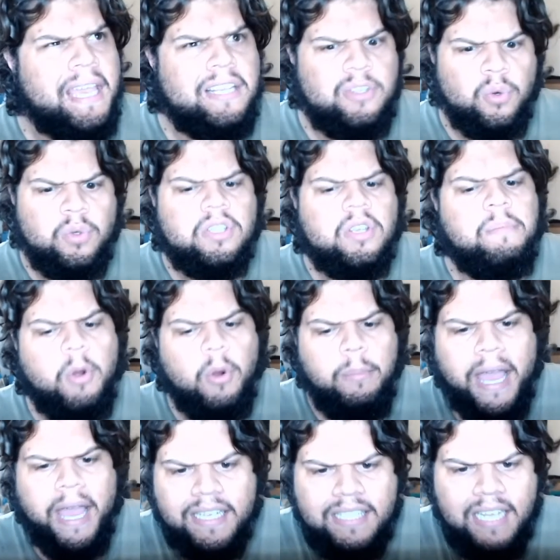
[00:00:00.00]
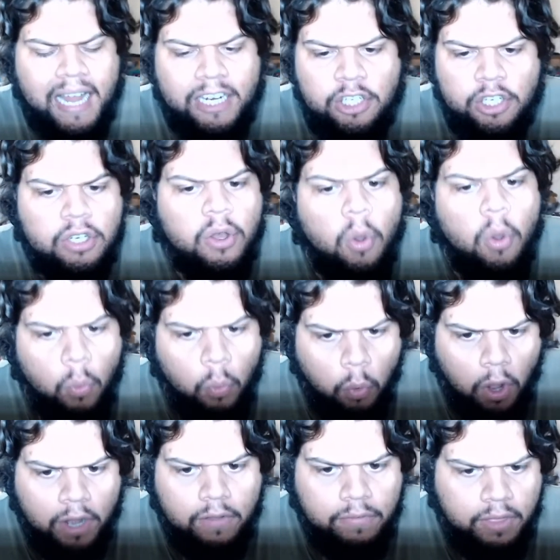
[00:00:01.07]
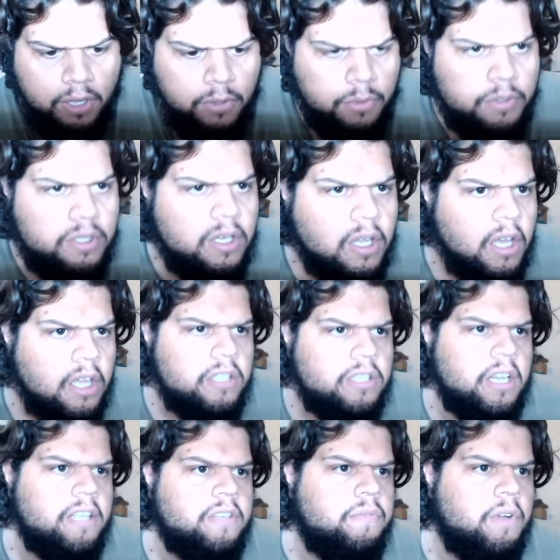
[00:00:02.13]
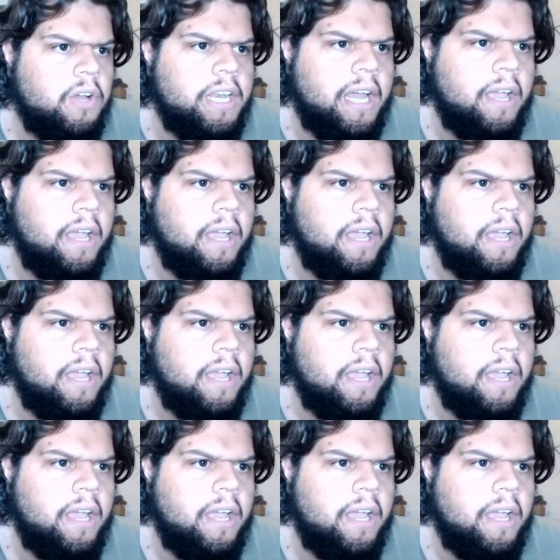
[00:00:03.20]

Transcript: is awesome or Matty is a legend. One of those. So let's find